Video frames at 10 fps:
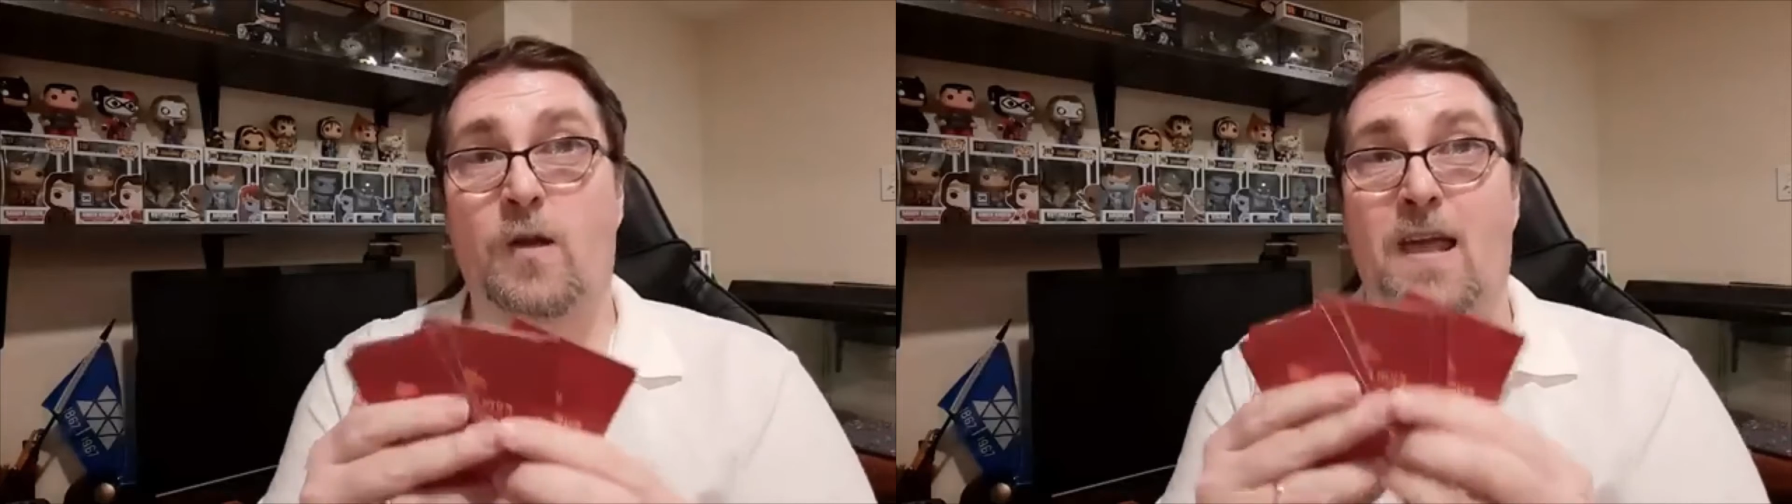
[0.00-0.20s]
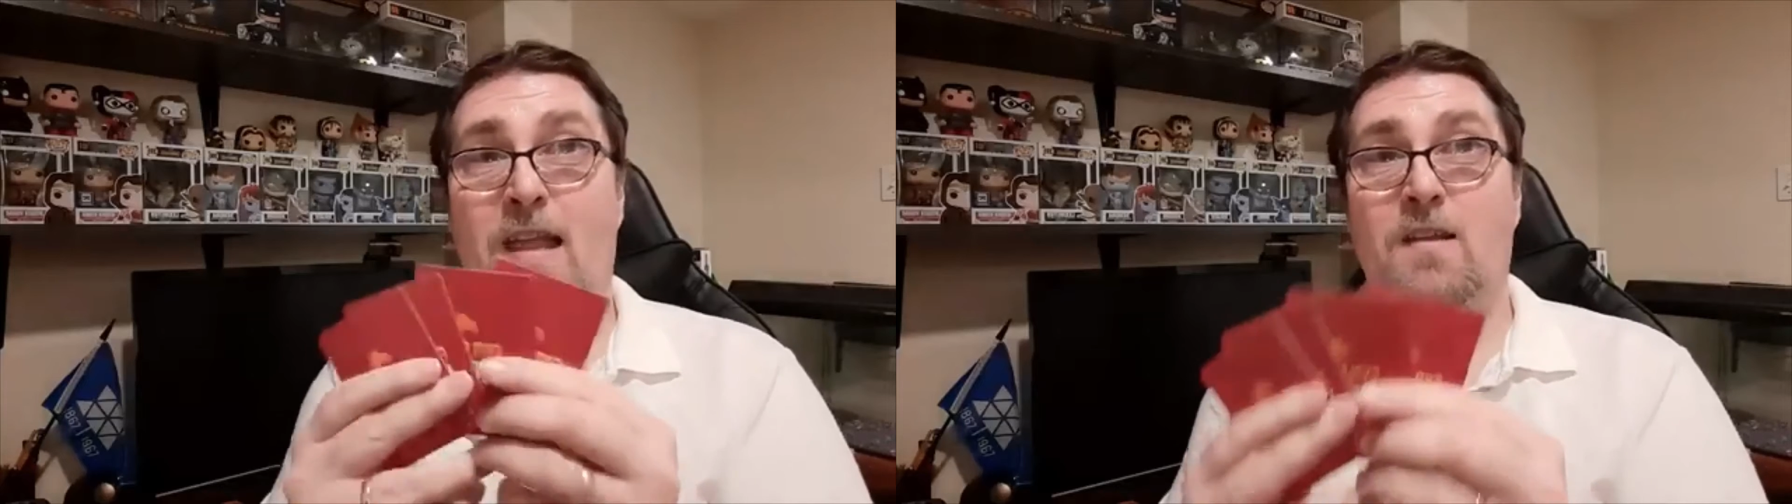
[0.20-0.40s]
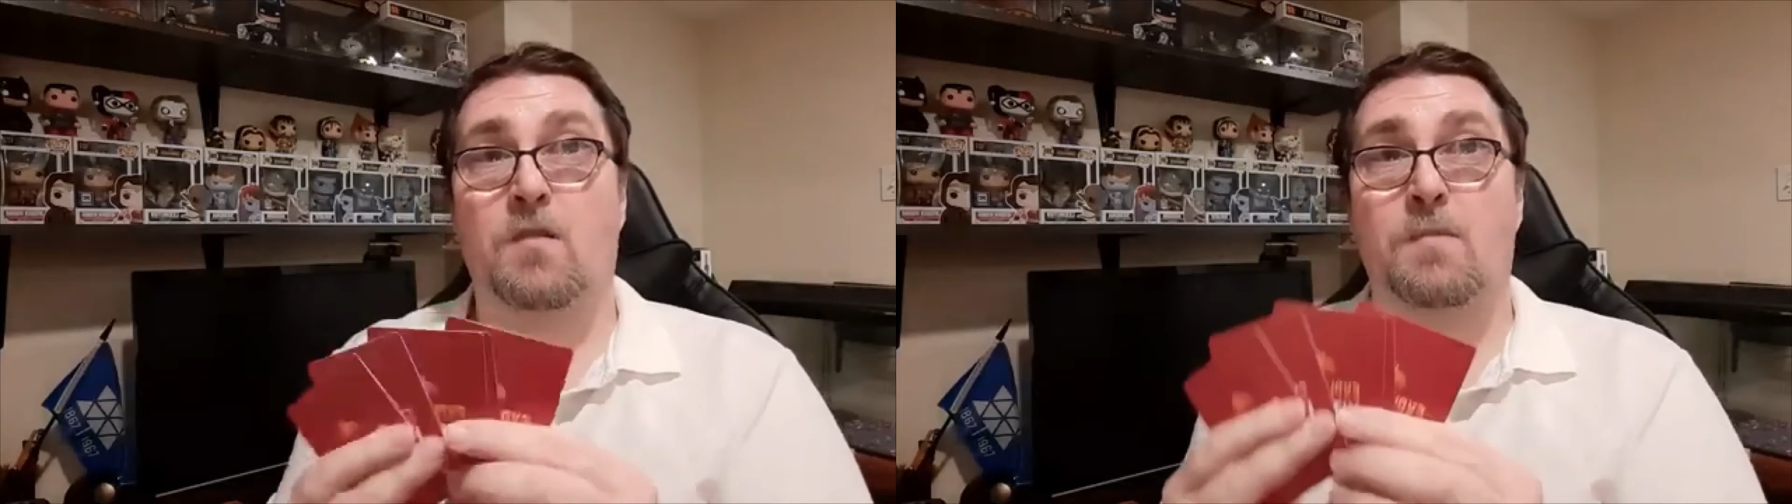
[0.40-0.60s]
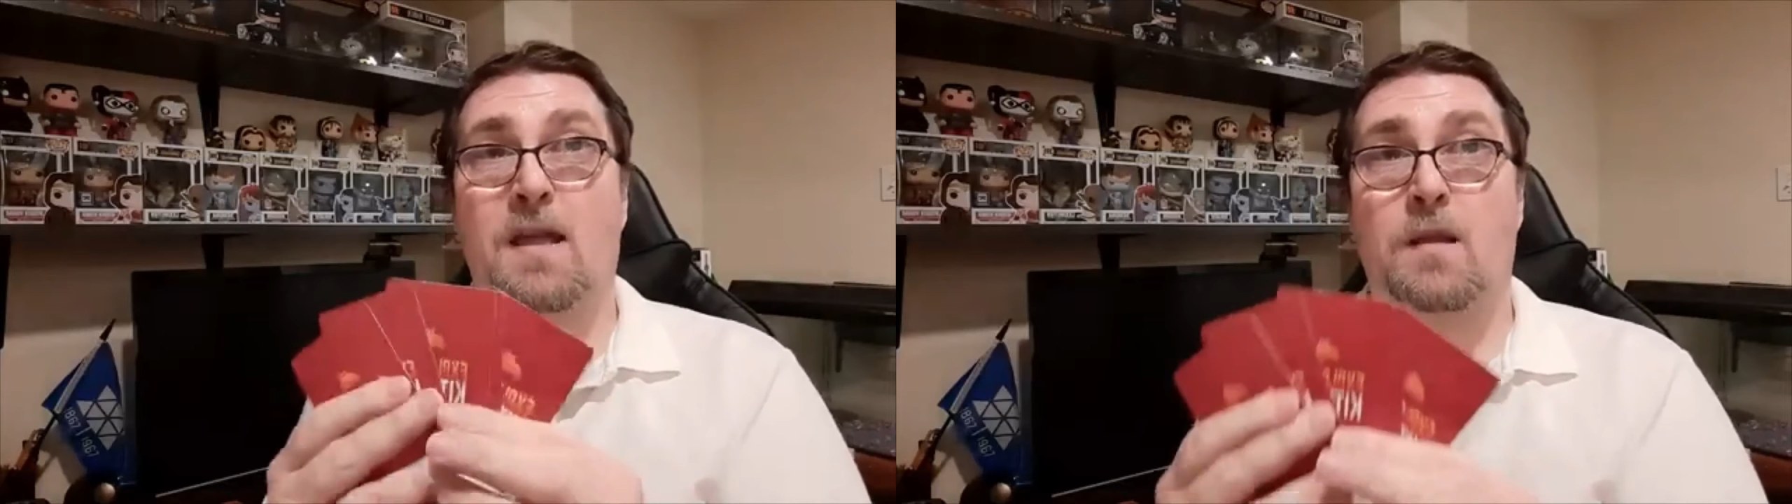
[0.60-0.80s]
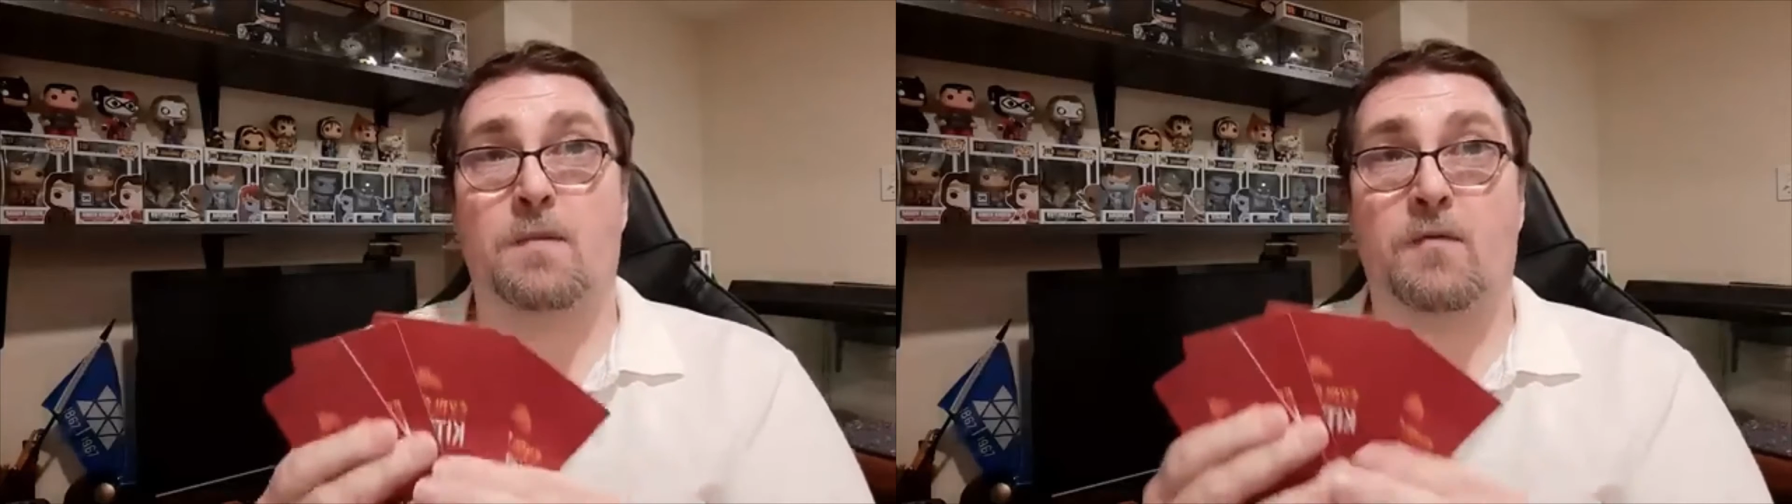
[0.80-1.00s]
hand is
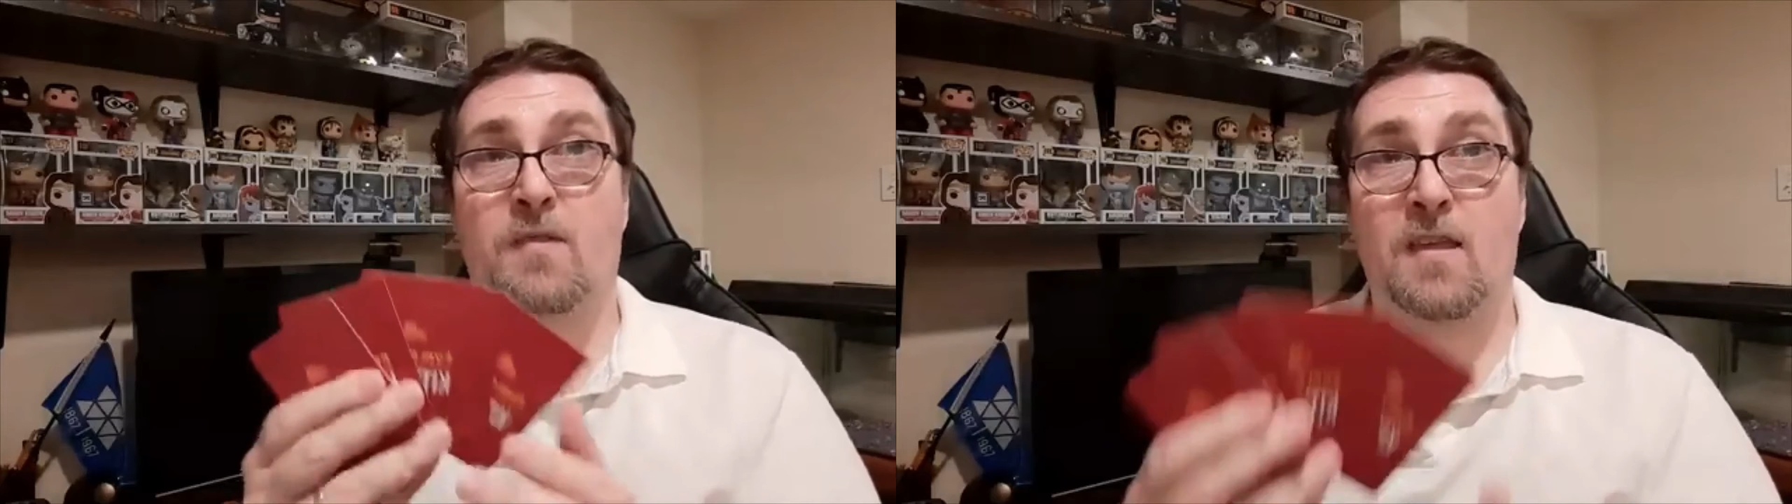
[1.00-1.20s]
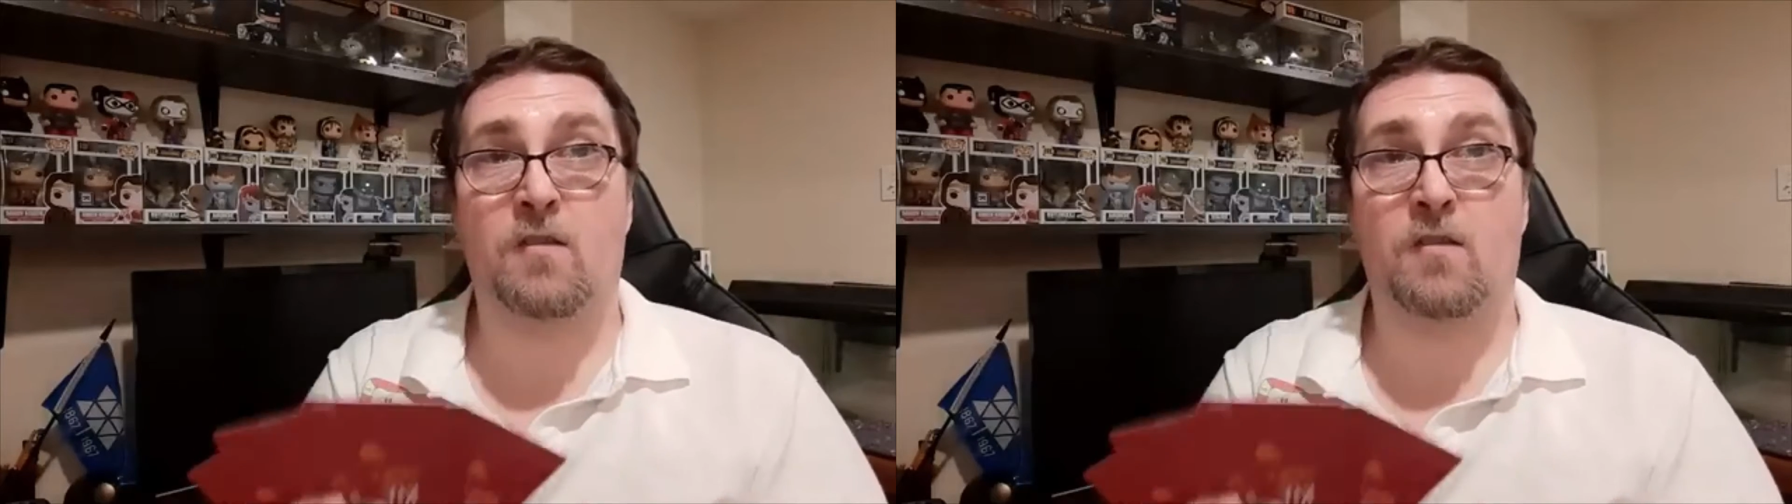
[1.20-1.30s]
made up of these